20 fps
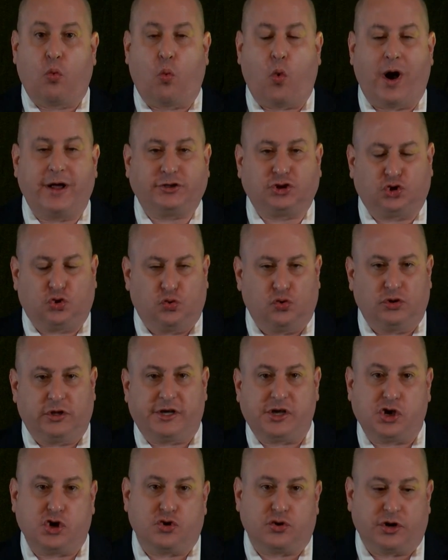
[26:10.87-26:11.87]
what
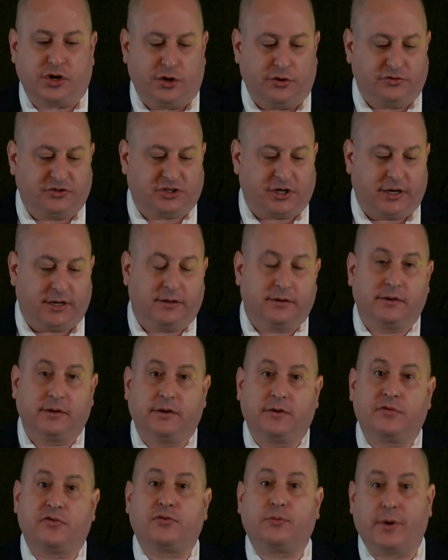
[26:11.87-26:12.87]
tooling you're using
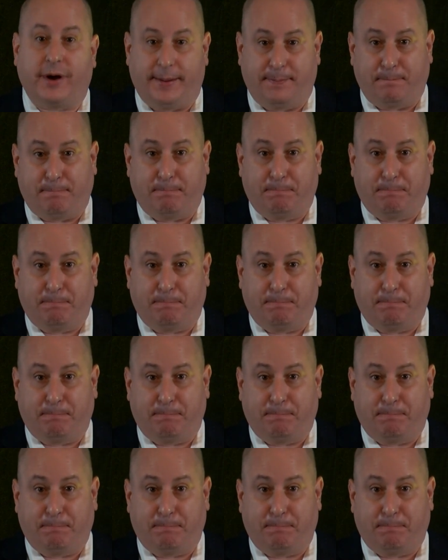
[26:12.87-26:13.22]
through it.